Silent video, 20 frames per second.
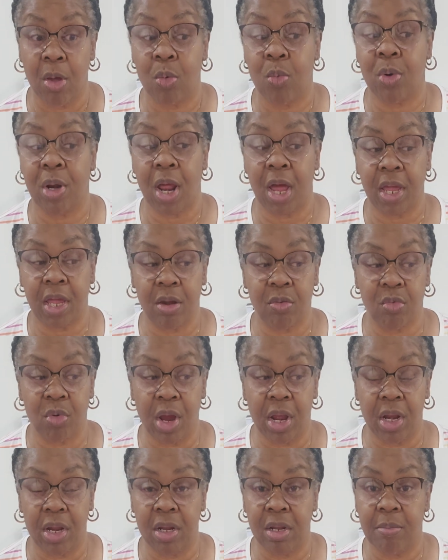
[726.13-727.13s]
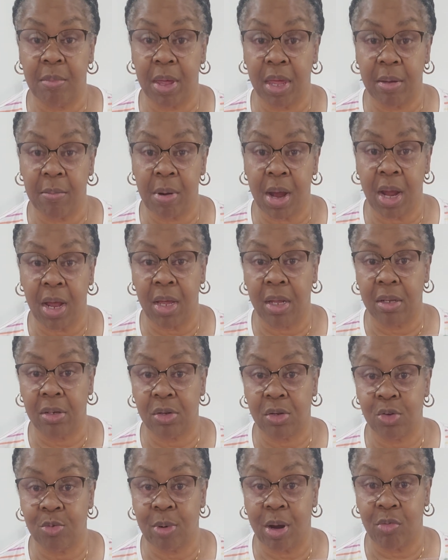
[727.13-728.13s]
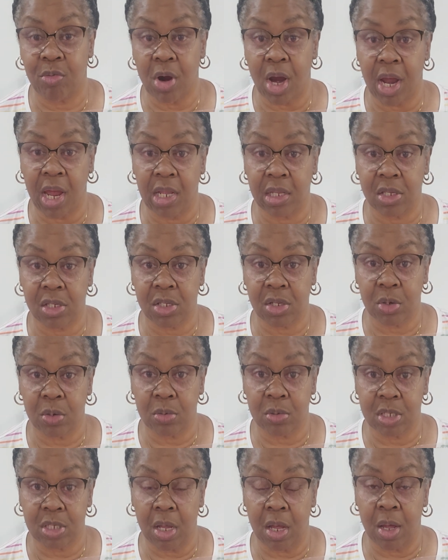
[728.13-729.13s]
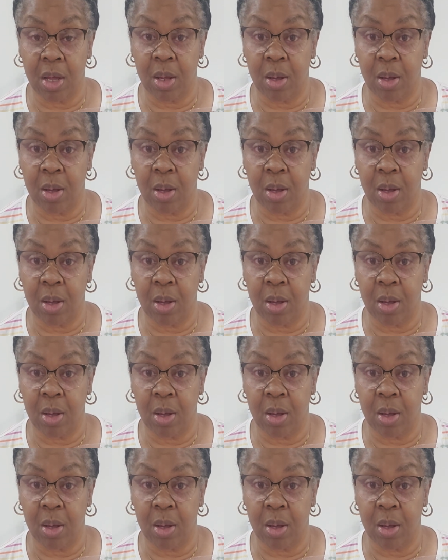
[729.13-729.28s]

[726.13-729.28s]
when I get ready to do my rhinestones,